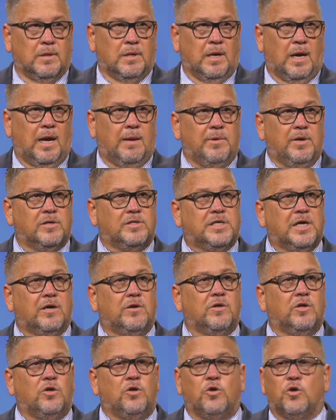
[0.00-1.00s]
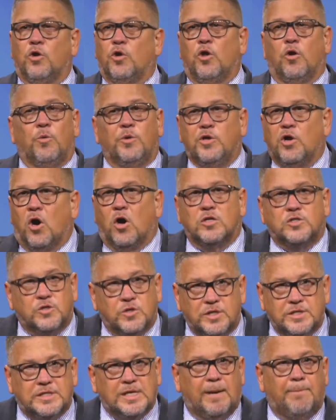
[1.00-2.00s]
I'm here telling you, you don't know when your heart's
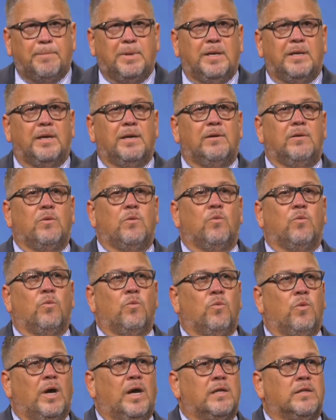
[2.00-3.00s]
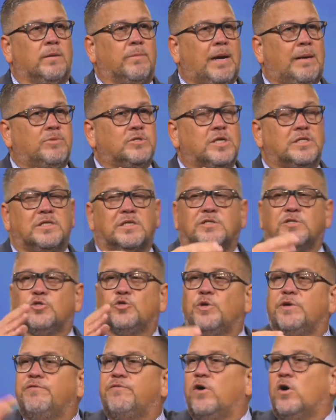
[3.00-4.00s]
going to stop beating. The Bible says, as a
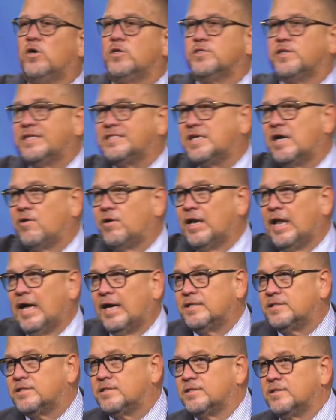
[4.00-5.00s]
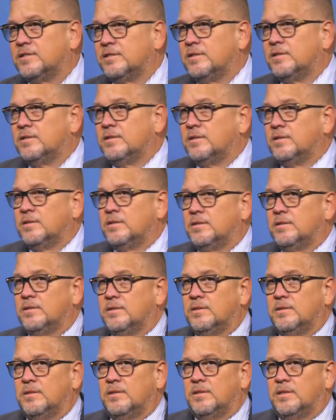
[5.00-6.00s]
tree falls, that's how it lies.
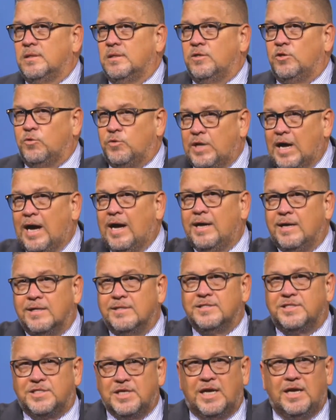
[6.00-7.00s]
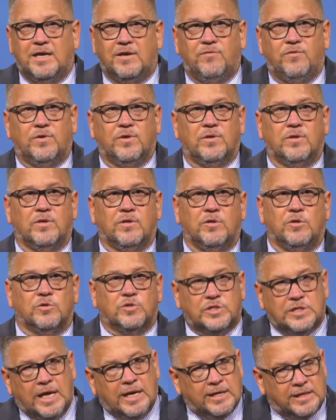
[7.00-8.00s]
You die unsaved, you
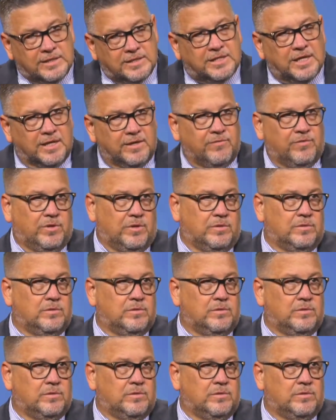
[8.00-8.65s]
stay unsaved.